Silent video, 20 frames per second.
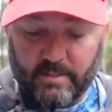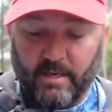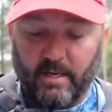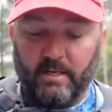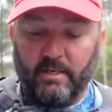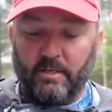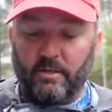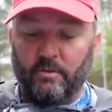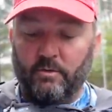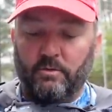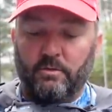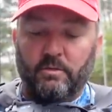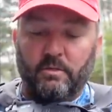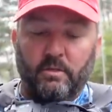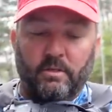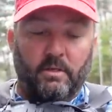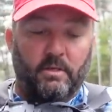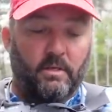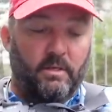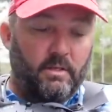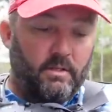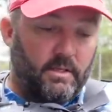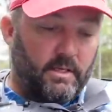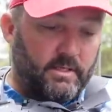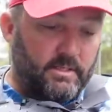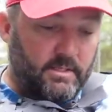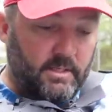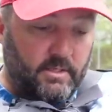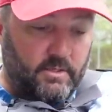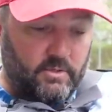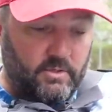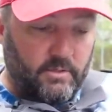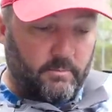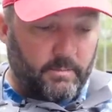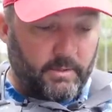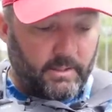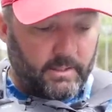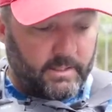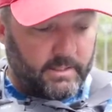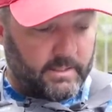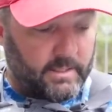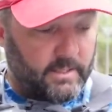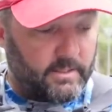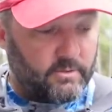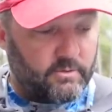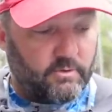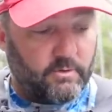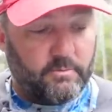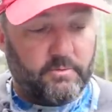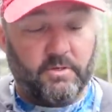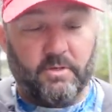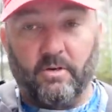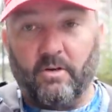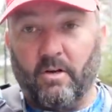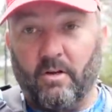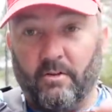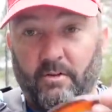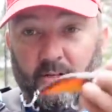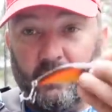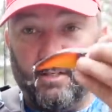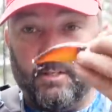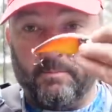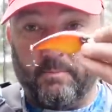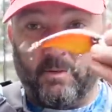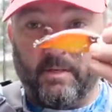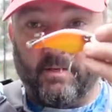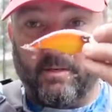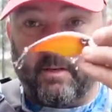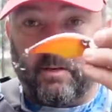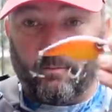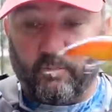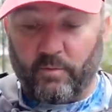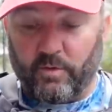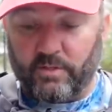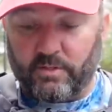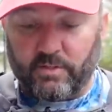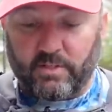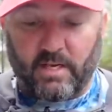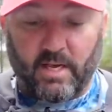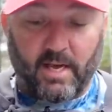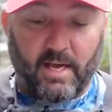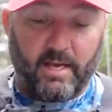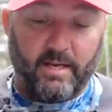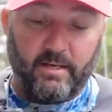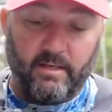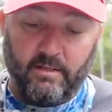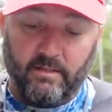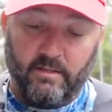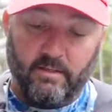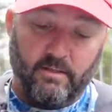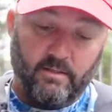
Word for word: that I use. Like I said, there's gonna be a link down the description to all these, but Frittside,